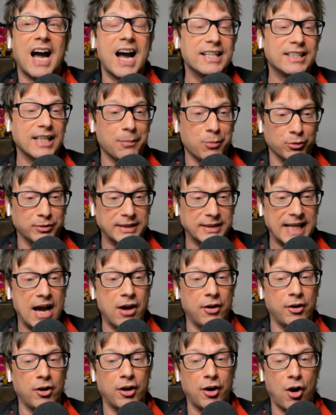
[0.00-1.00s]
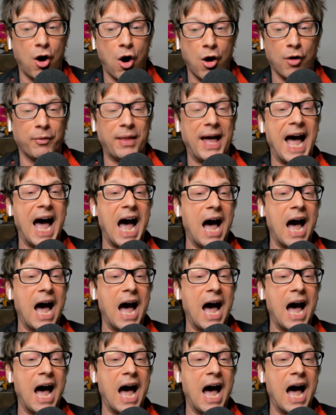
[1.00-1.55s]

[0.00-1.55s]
I doubled down on all the